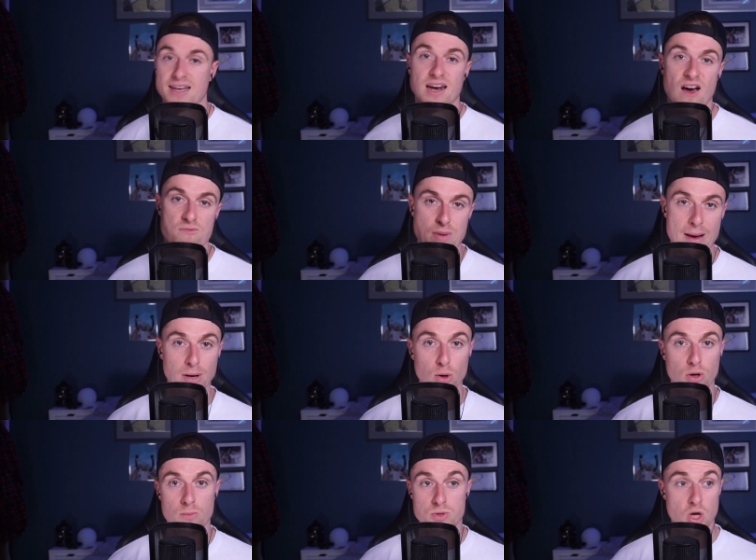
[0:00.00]
Second half,
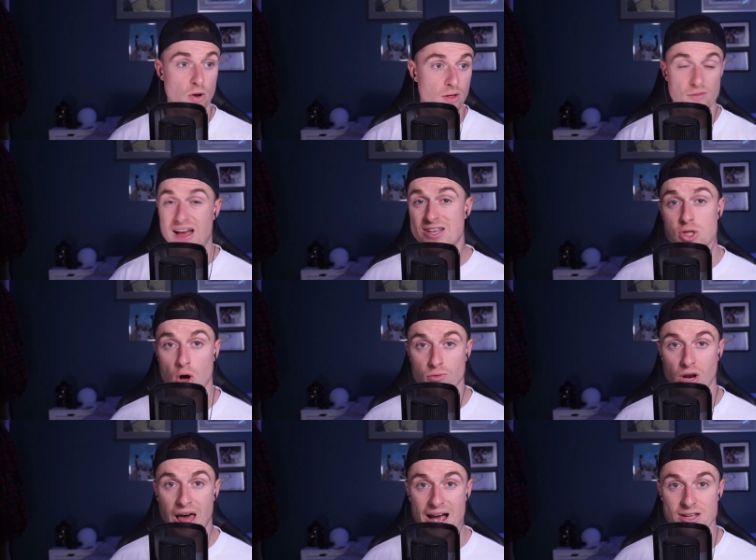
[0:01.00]
Pablo comes on. That's
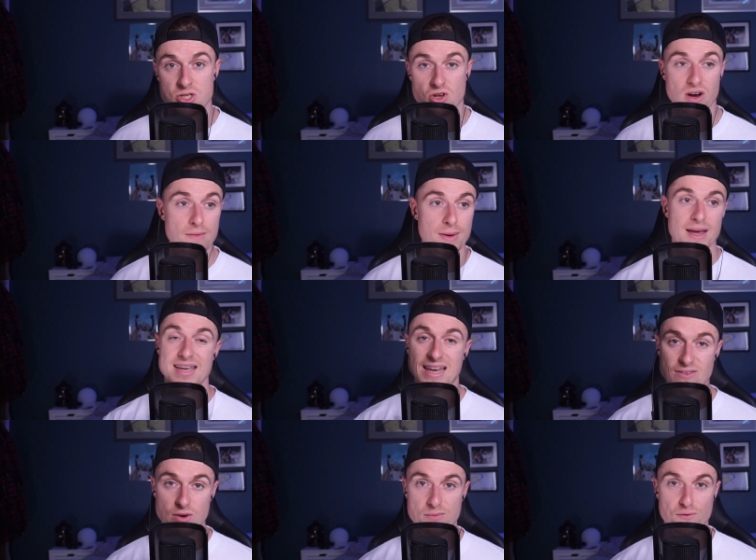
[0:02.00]
not a reliance on him.
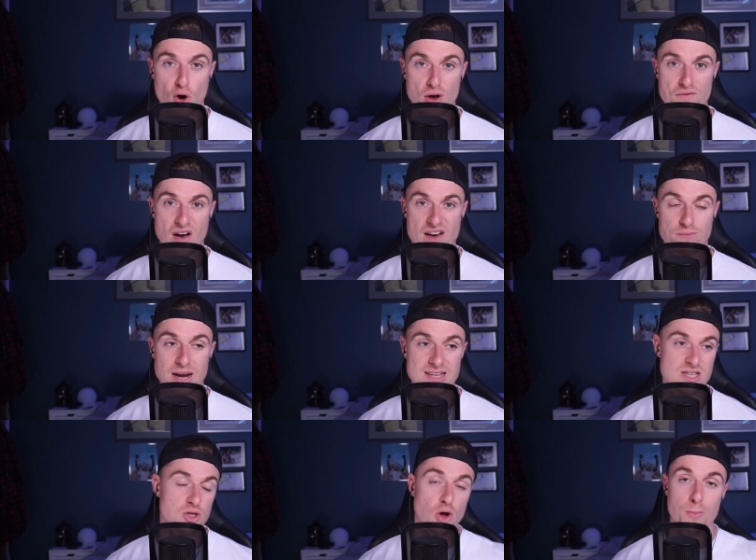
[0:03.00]
You're giving him 45
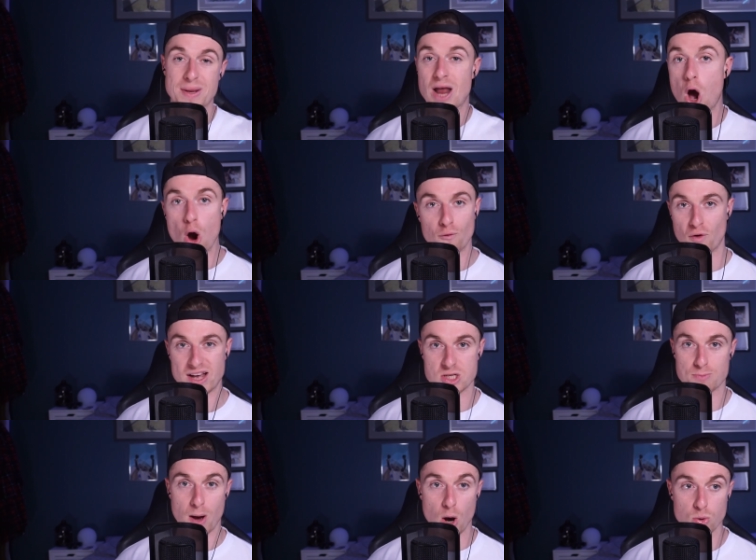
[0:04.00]
minutes. He's not been
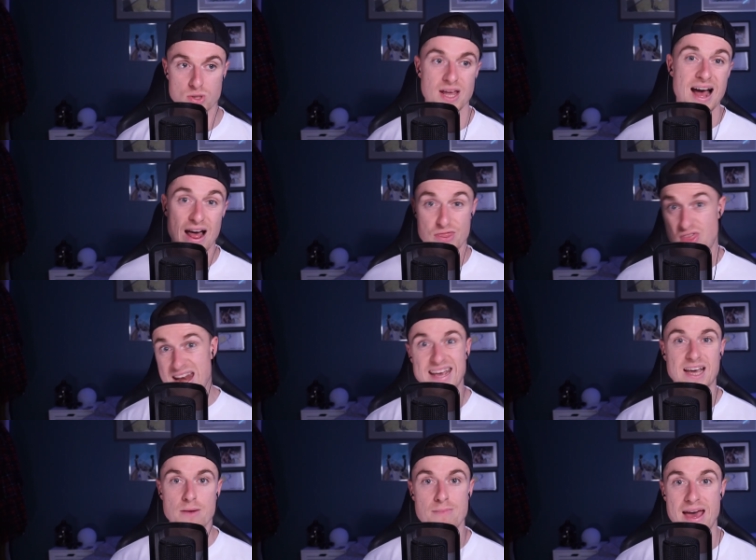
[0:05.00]
overexposed, and
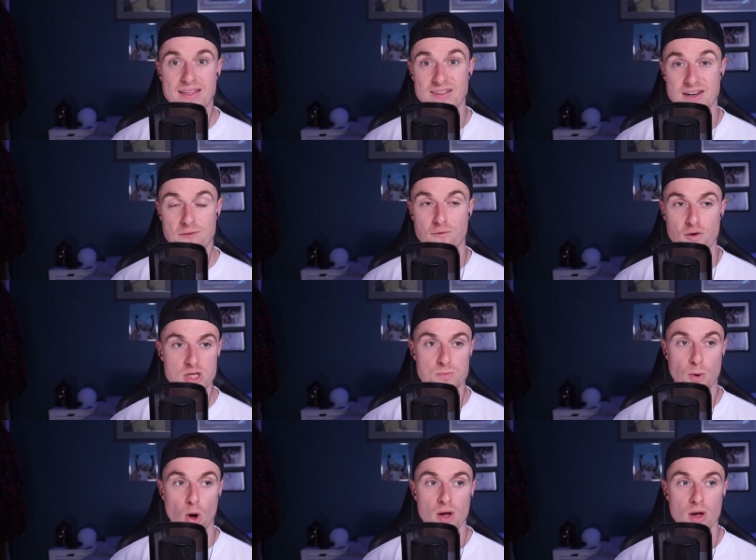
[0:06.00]
then he can make the difference.